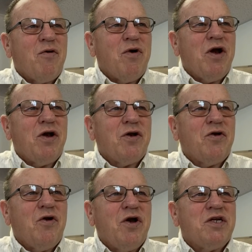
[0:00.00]
I want to
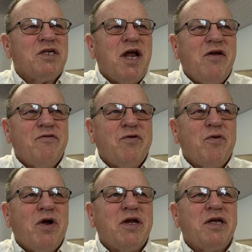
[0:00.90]
encourage
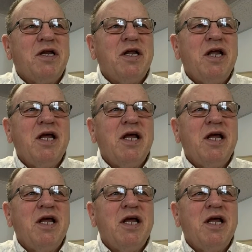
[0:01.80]
everyone